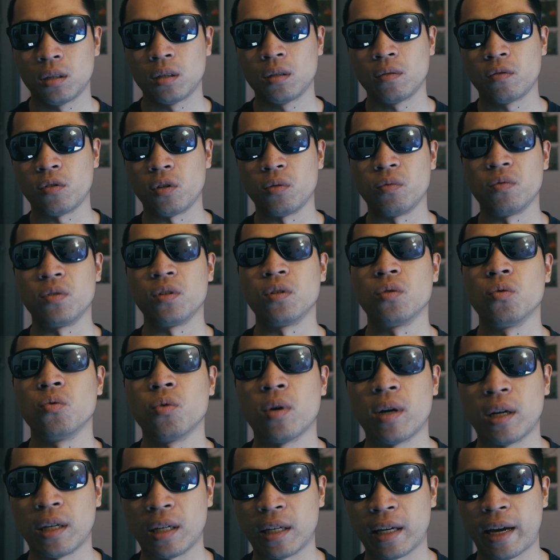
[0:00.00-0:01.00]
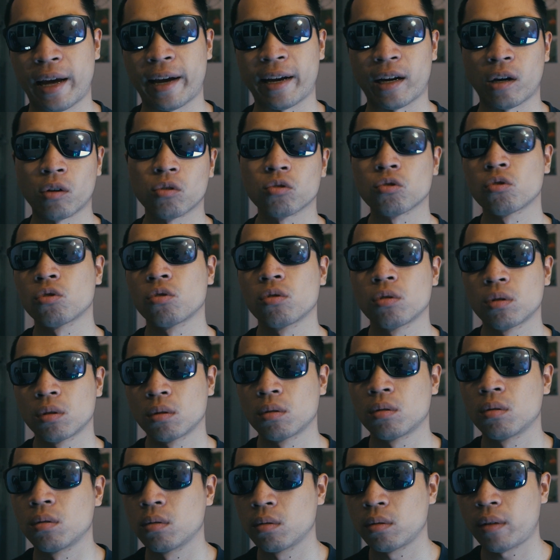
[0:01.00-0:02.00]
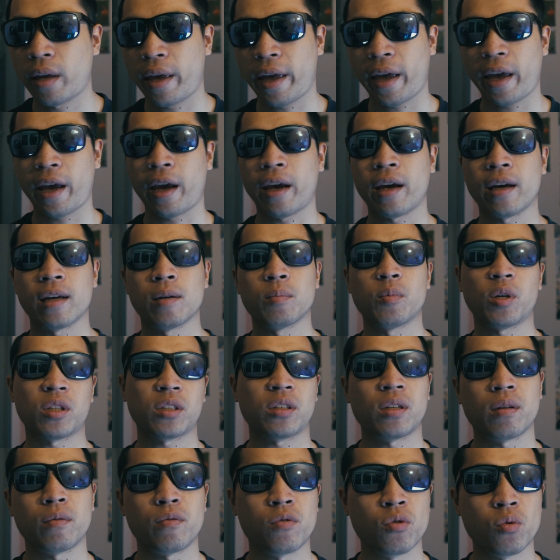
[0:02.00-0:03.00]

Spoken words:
for the viewing angles. And if